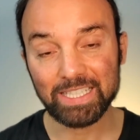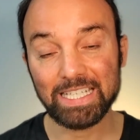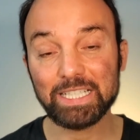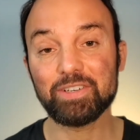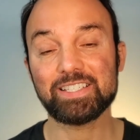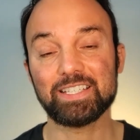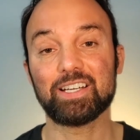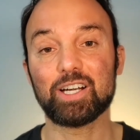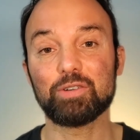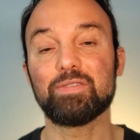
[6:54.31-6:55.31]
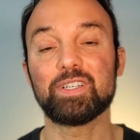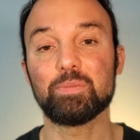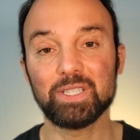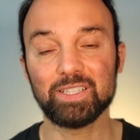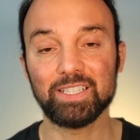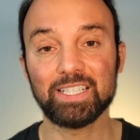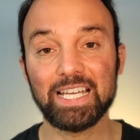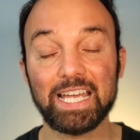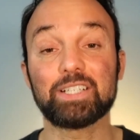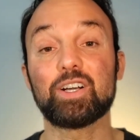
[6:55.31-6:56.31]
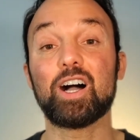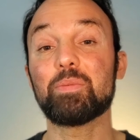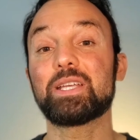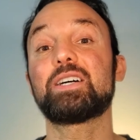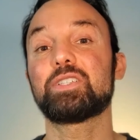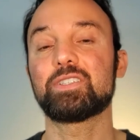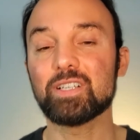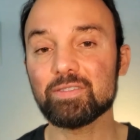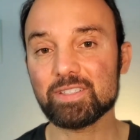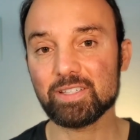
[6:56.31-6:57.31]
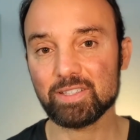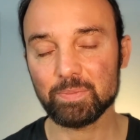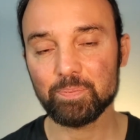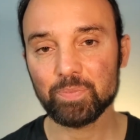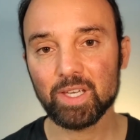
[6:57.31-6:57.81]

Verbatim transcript: increase in heart rate variability and calming down your nervous system,